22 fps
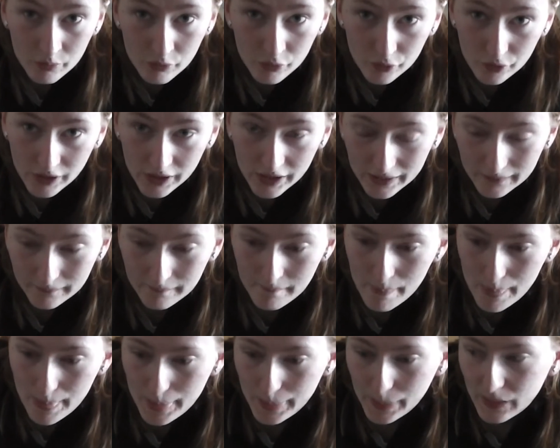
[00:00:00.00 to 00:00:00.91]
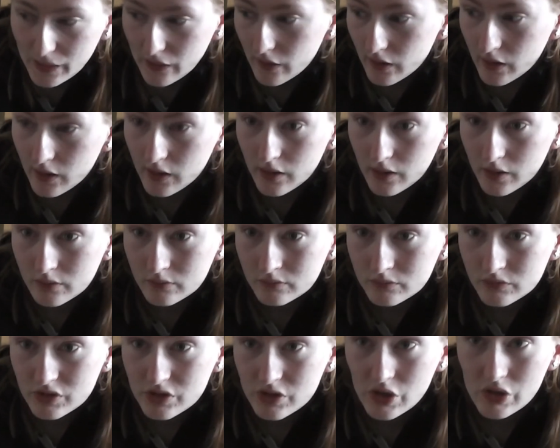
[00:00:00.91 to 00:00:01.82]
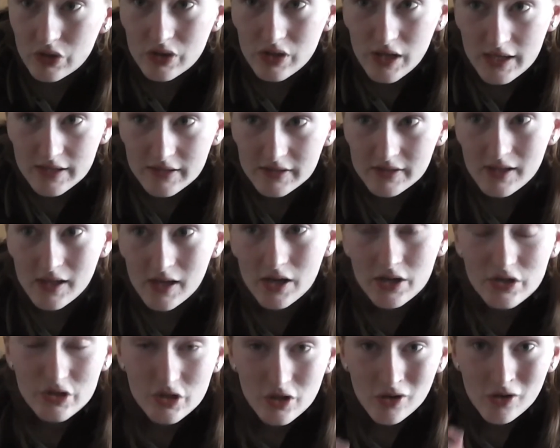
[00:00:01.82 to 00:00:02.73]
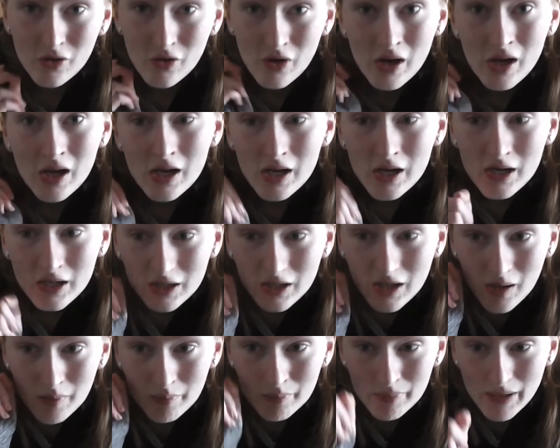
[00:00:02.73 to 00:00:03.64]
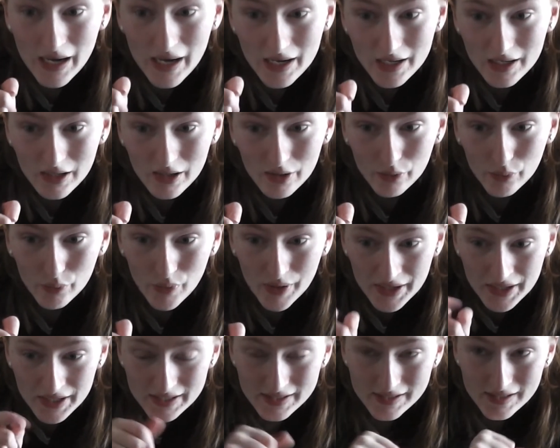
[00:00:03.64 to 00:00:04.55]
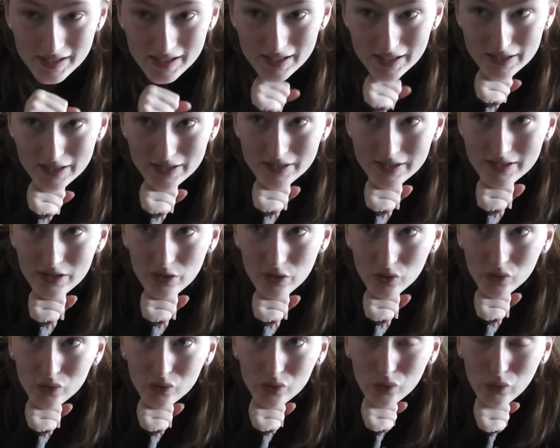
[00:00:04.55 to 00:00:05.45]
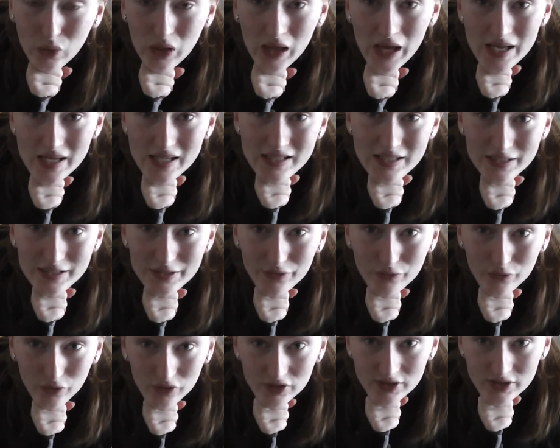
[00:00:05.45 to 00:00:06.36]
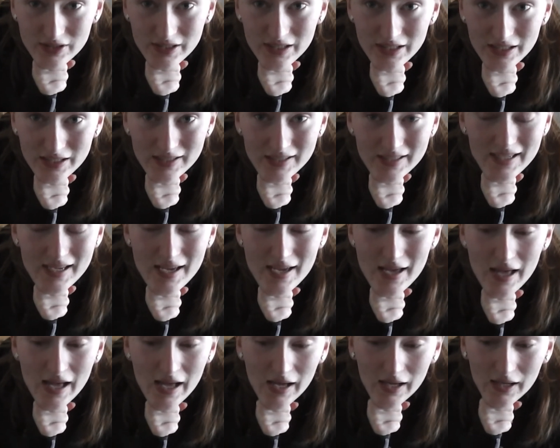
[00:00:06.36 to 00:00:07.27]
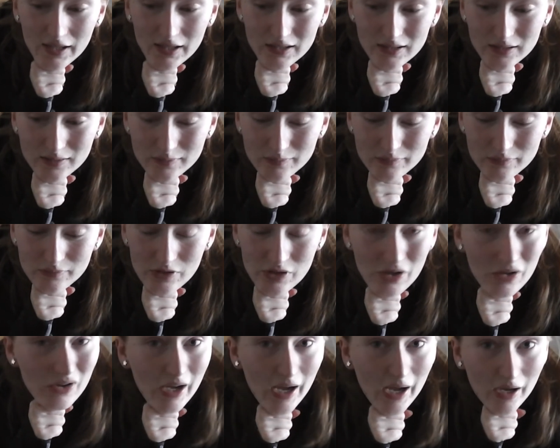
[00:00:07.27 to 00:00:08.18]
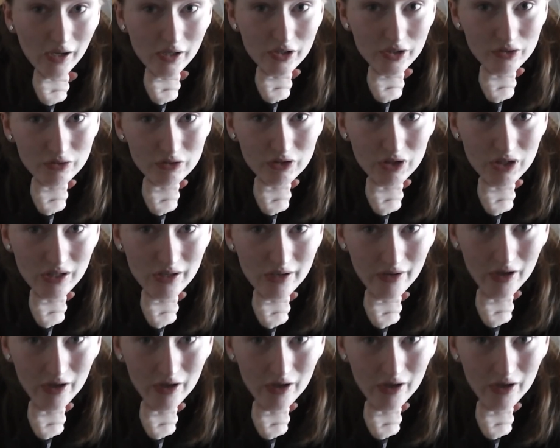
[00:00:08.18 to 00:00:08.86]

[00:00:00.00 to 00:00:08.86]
morning. So yes, I shall come back when it is all defrosted. So yeah, I shall see you